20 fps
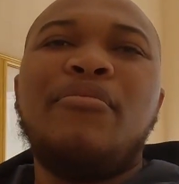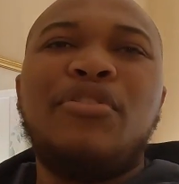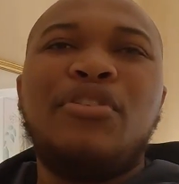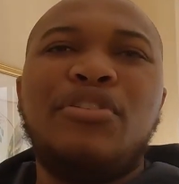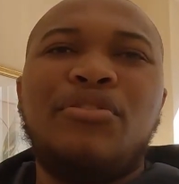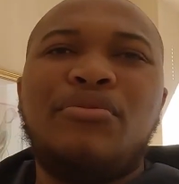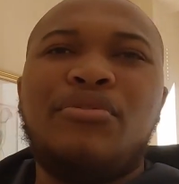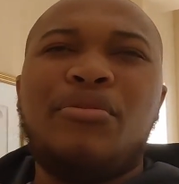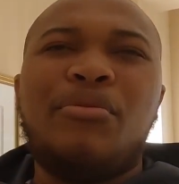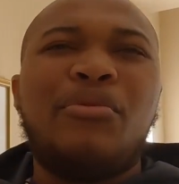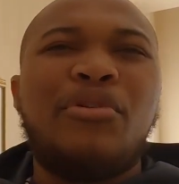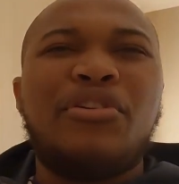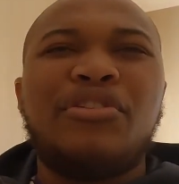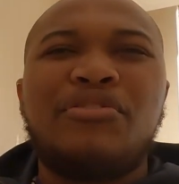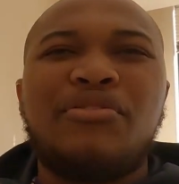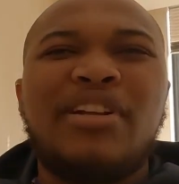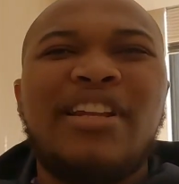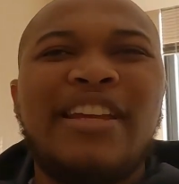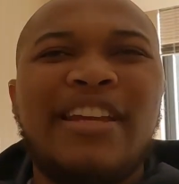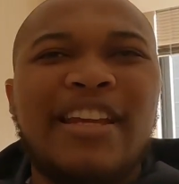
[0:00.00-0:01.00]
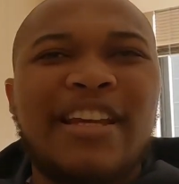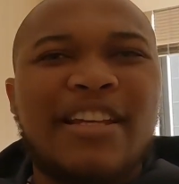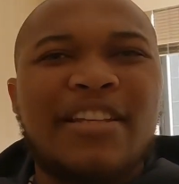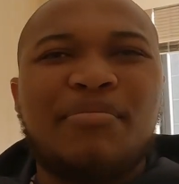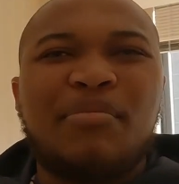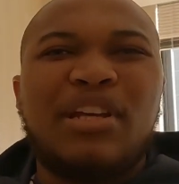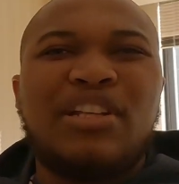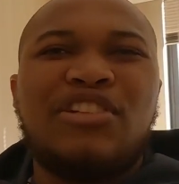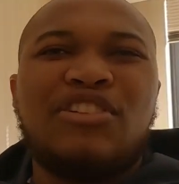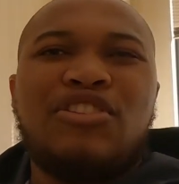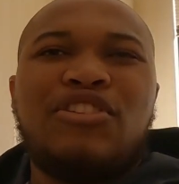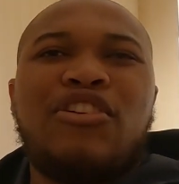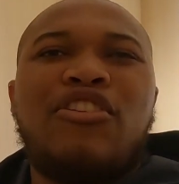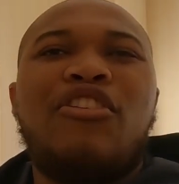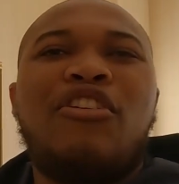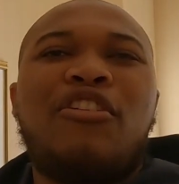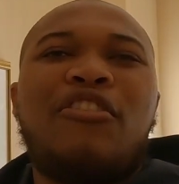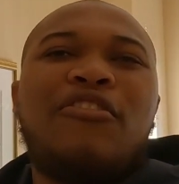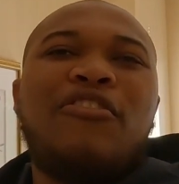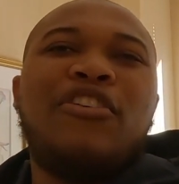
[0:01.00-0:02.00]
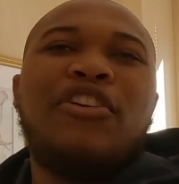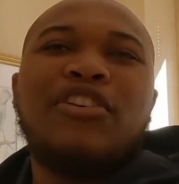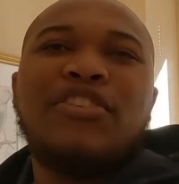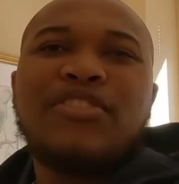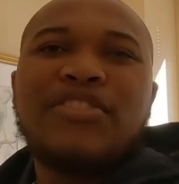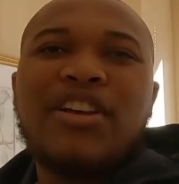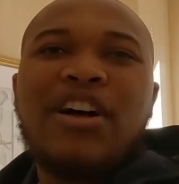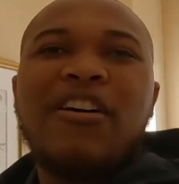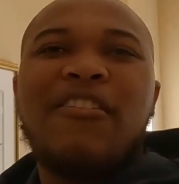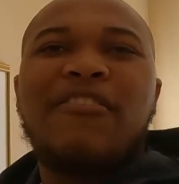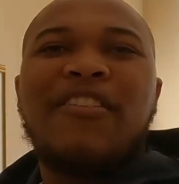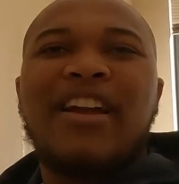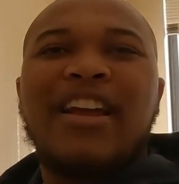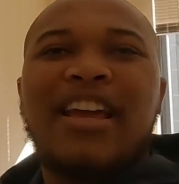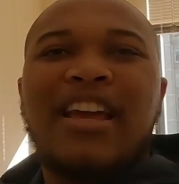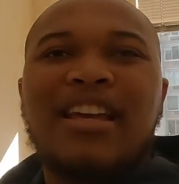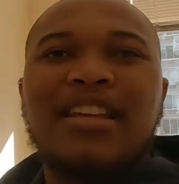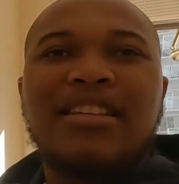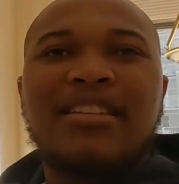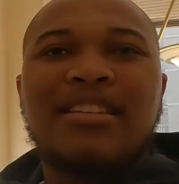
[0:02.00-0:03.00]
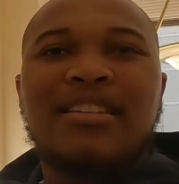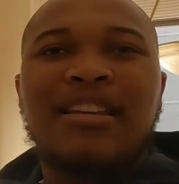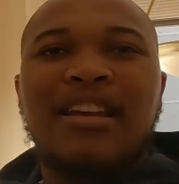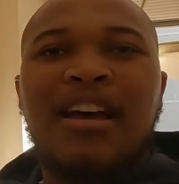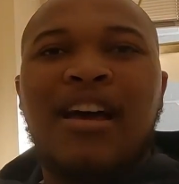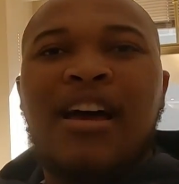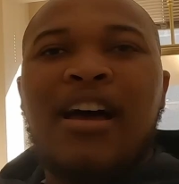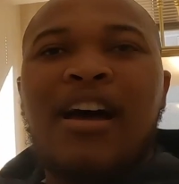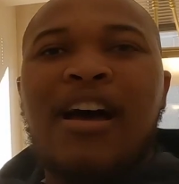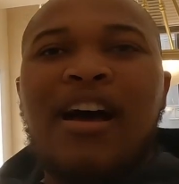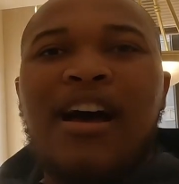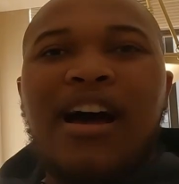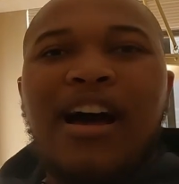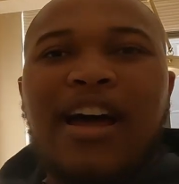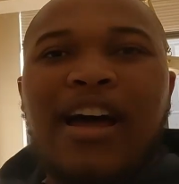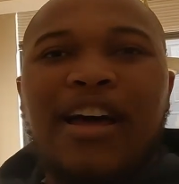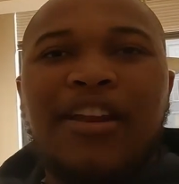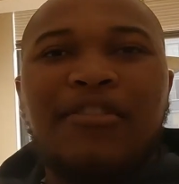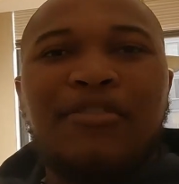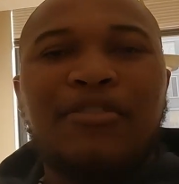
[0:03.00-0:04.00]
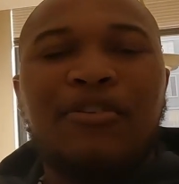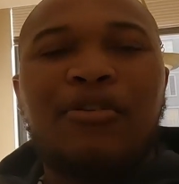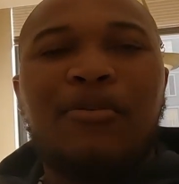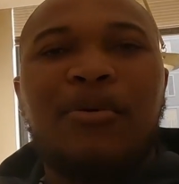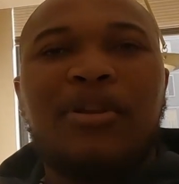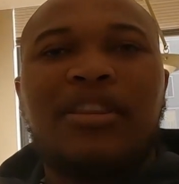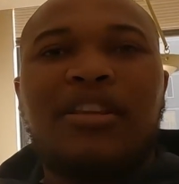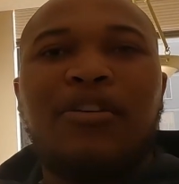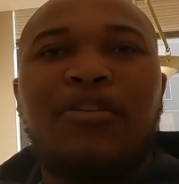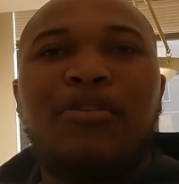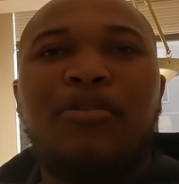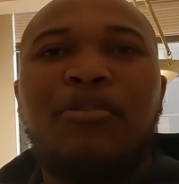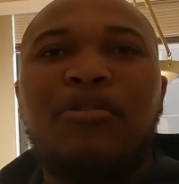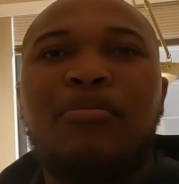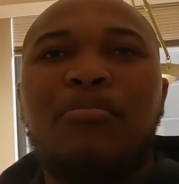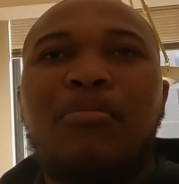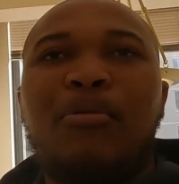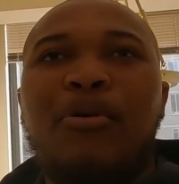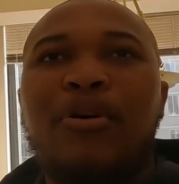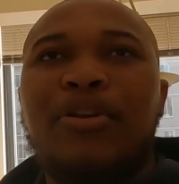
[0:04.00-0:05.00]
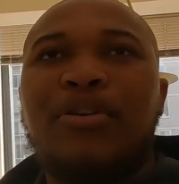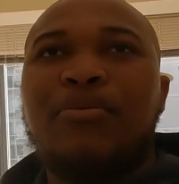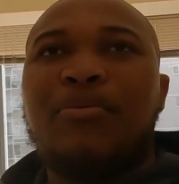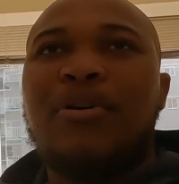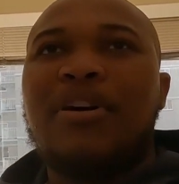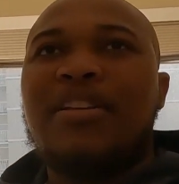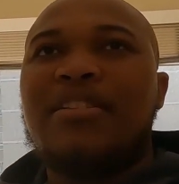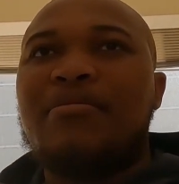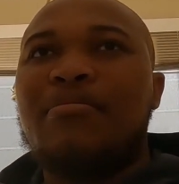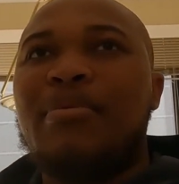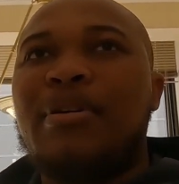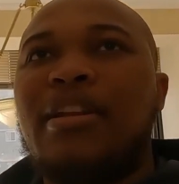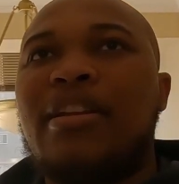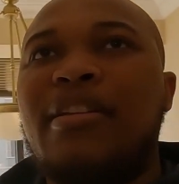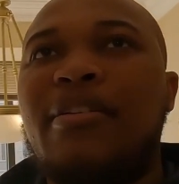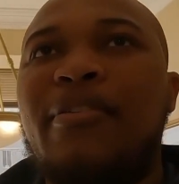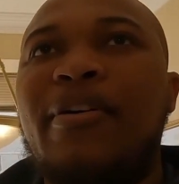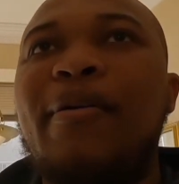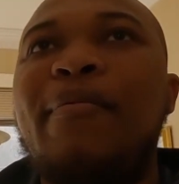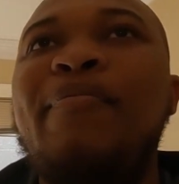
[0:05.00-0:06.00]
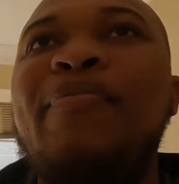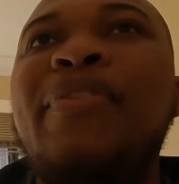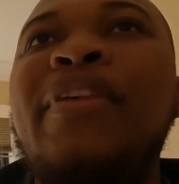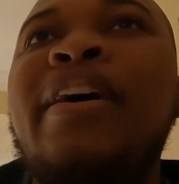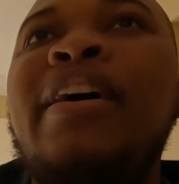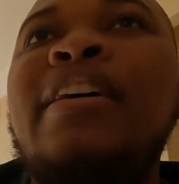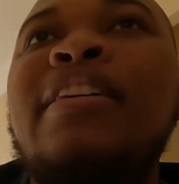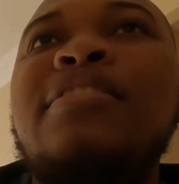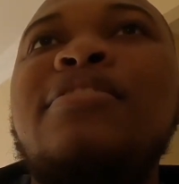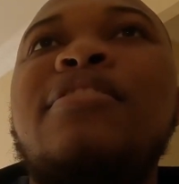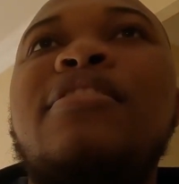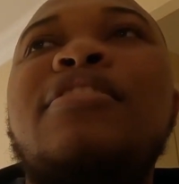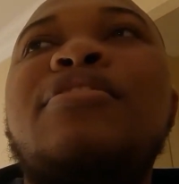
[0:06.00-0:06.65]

You weren't really expected to cook for yourself, I guess. I don't know what the whole point was, but anyway. So